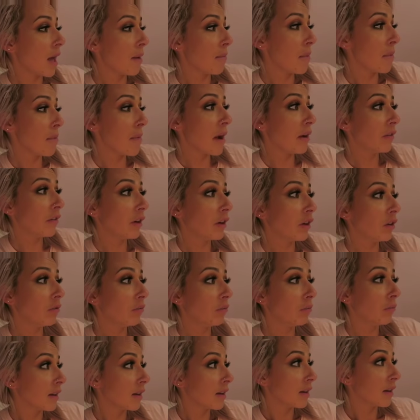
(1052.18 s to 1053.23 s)
I'm in my
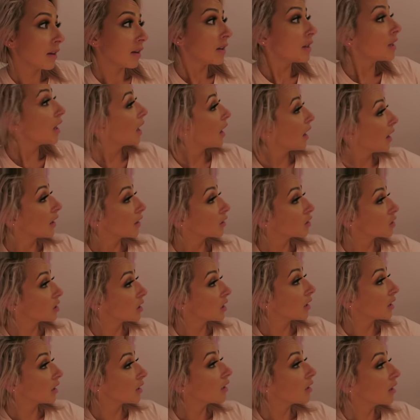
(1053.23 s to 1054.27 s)
room. Yeah,
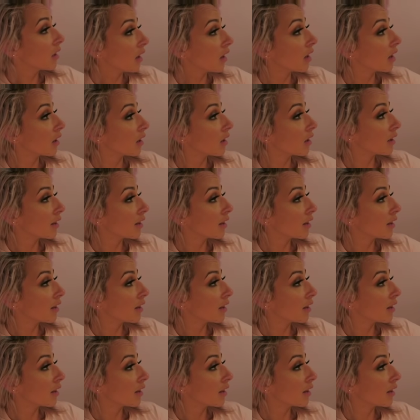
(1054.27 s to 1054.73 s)
actually. Yeah.